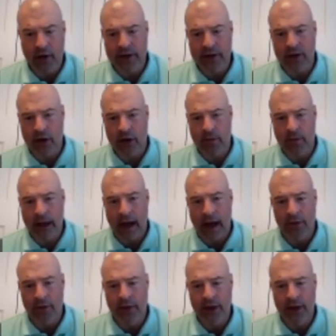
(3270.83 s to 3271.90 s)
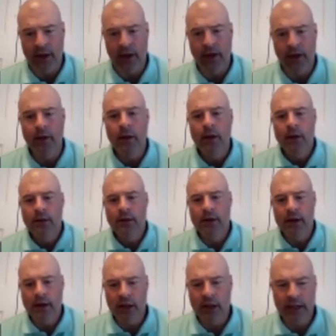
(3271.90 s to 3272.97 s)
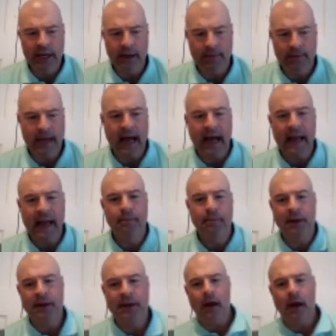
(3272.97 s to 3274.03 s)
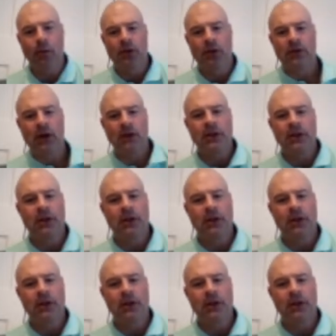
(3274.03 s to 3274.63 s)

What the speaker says: we talked about the cleanup guy, but now we're talking